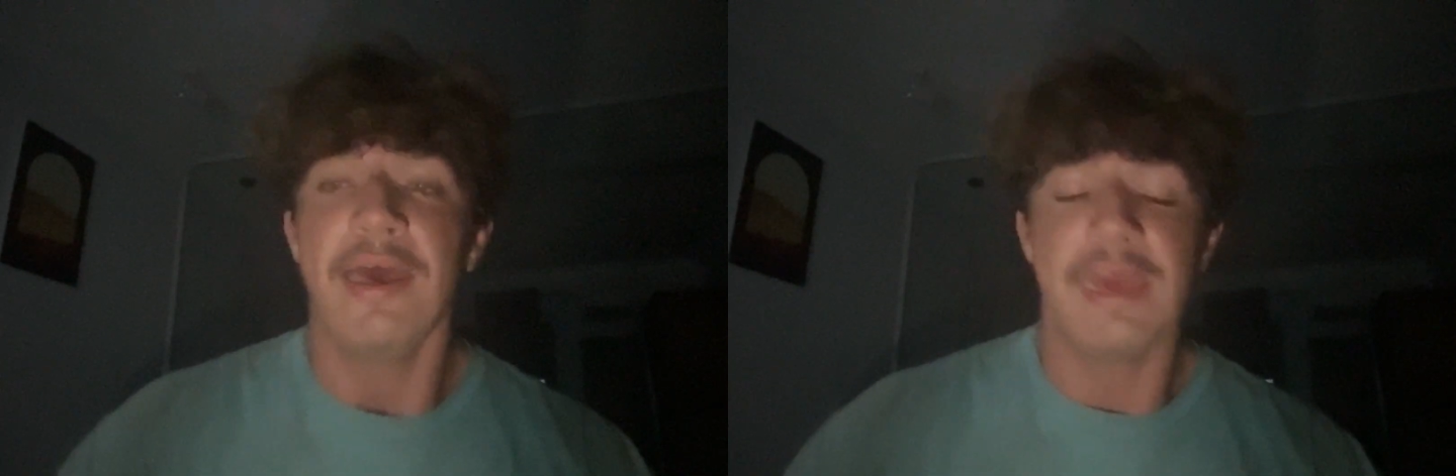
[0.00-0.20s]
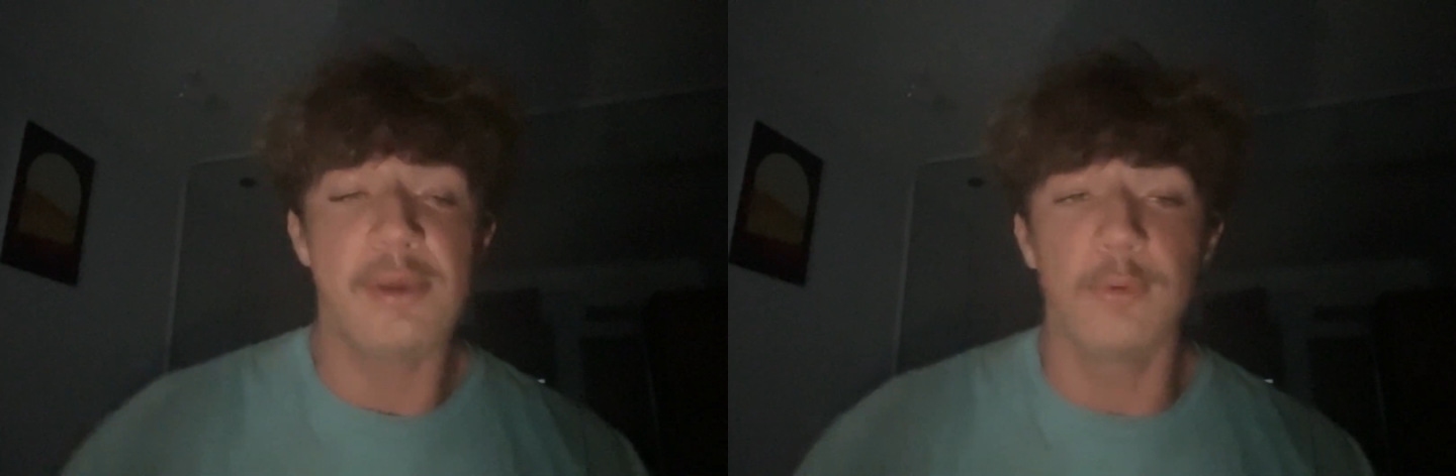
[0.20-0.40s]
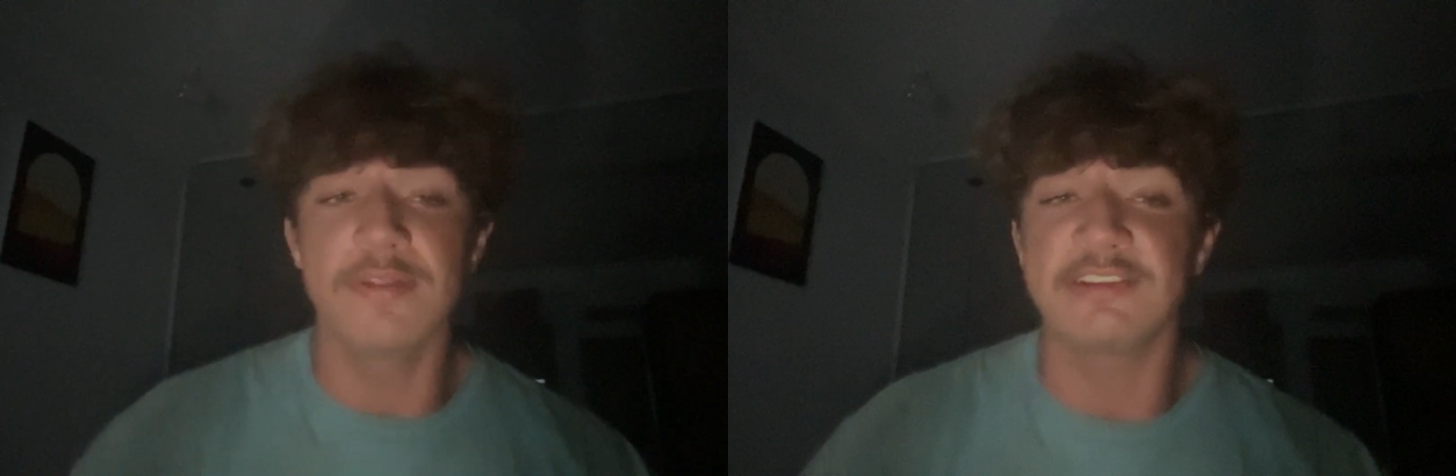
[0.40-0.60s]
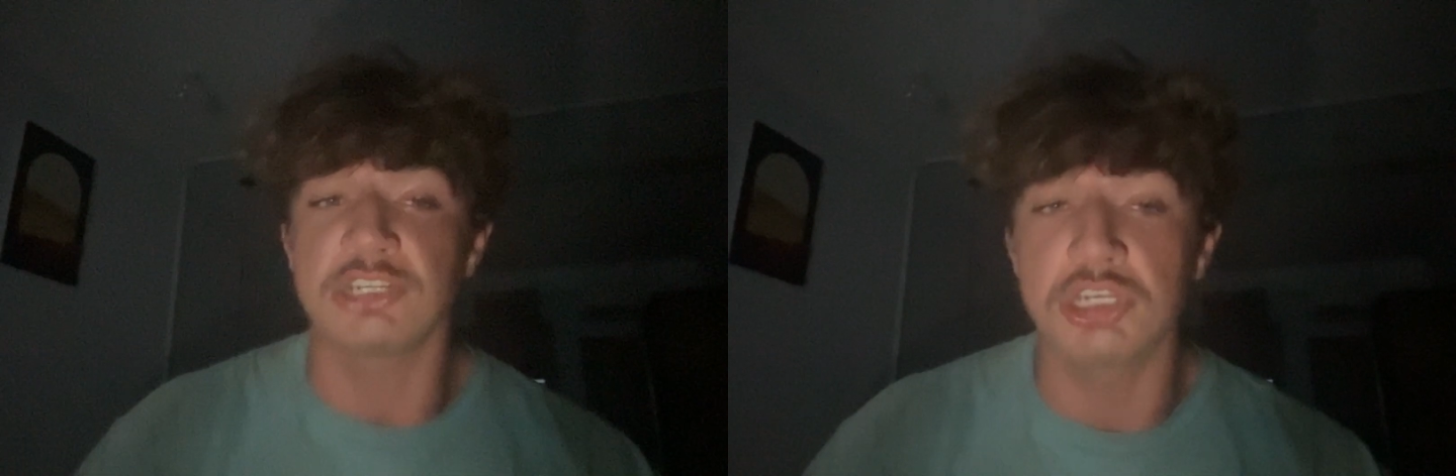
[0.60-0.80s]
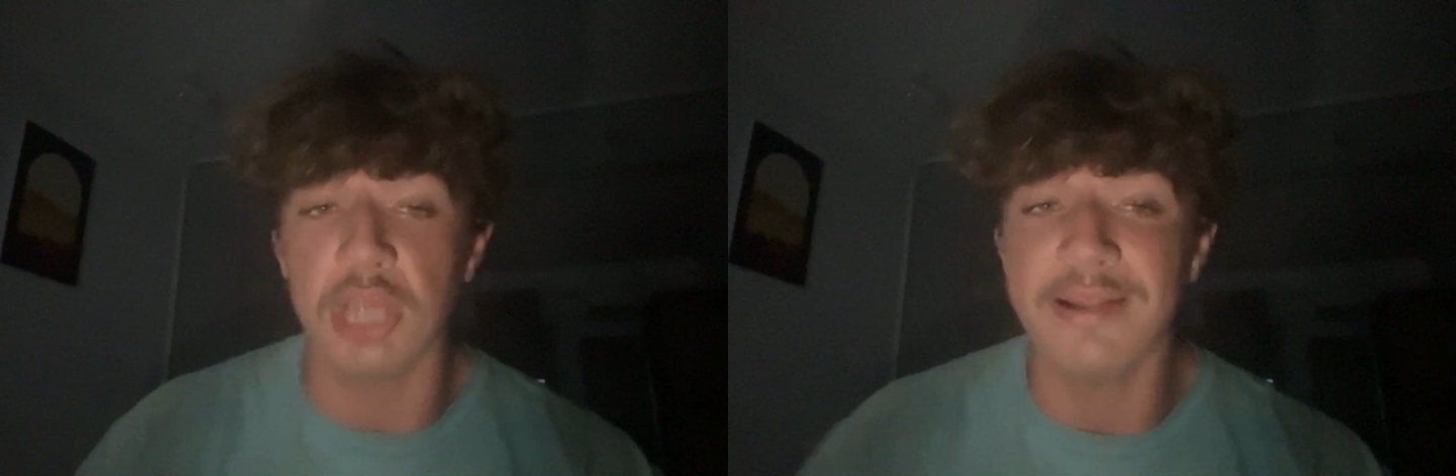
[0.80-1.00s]
He wants to
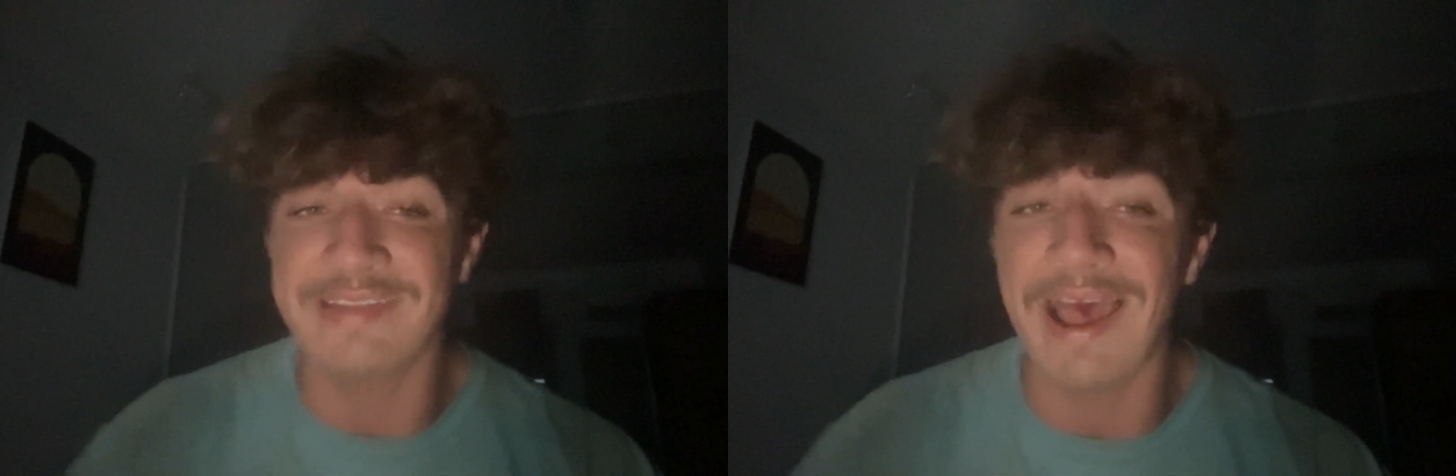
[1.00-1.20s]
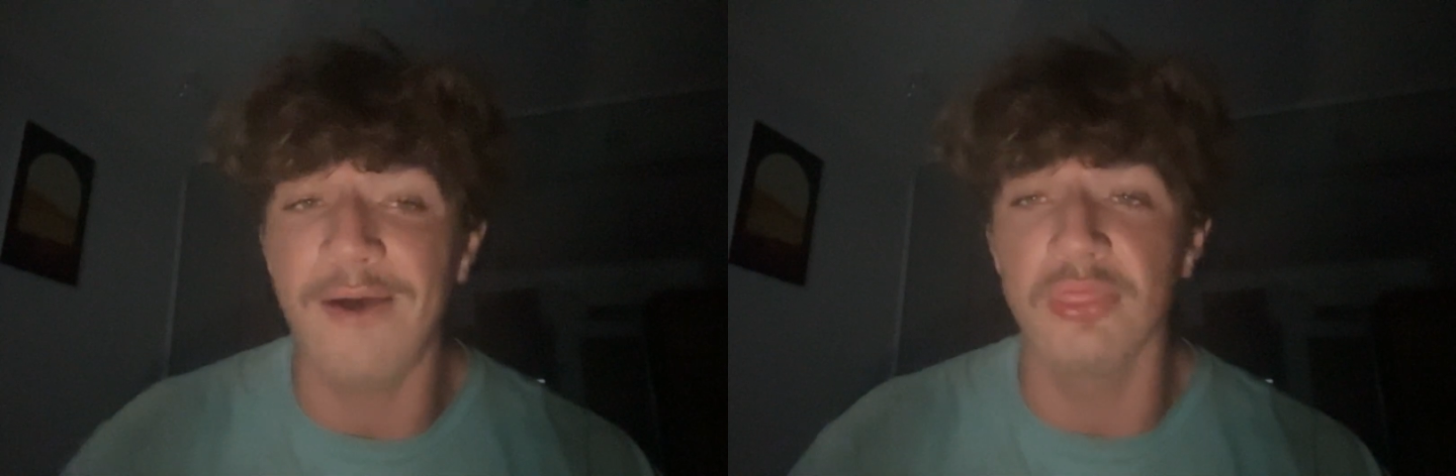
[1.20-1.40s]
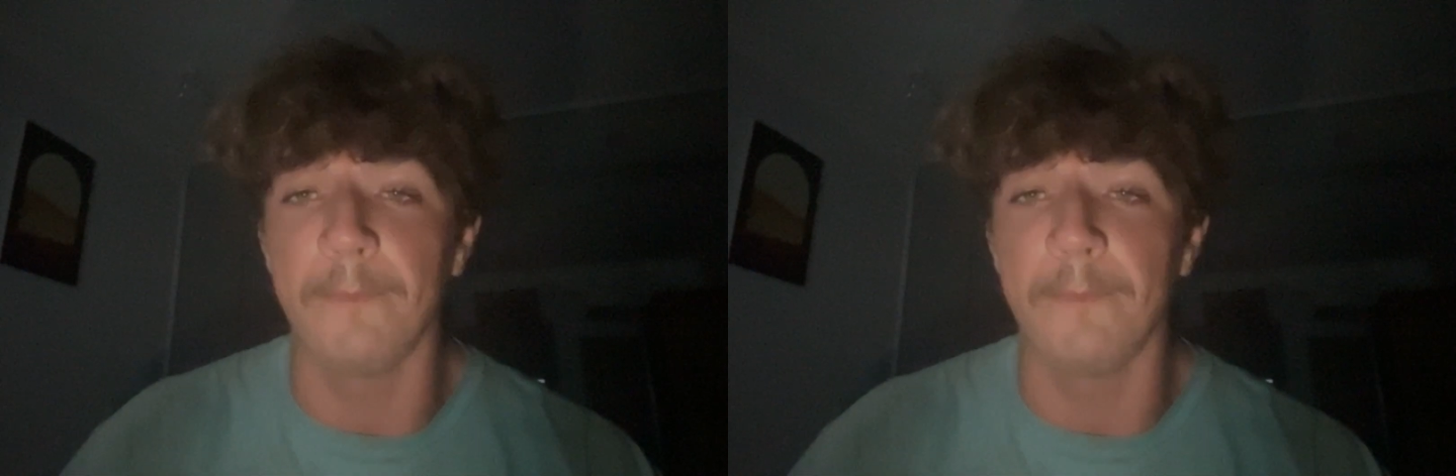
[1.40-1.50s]
shut down the